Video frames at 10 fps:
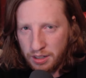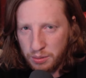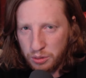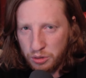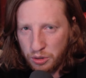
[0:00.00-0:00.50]

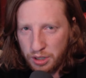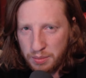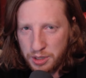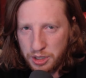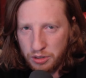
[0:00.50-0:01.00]
There were certain
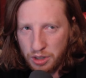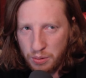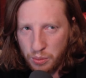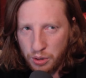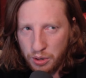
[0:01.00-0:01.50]
images
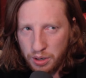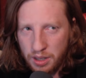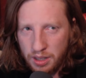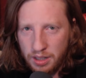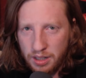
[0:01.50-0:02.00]
that were
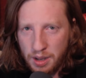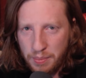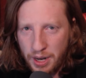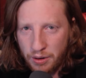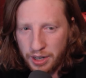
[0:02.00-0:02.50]

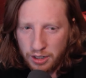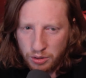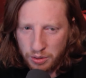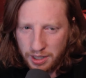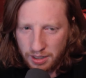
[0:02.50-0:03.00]
appearing
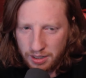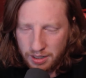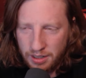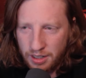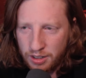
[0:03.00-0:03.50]

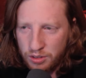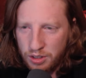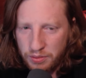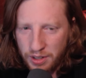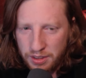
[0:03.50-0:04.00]
incorrectly
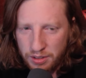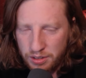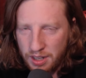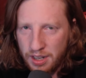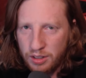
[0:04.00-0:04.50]
instead of
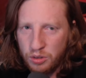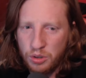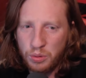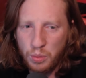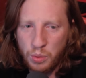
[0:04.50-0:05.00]
others, and
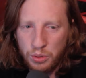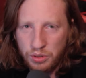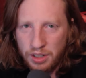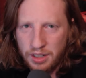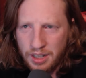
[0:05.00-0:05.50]
certain
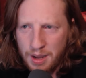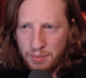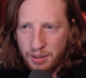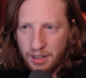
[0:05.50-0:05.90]
rewards in the game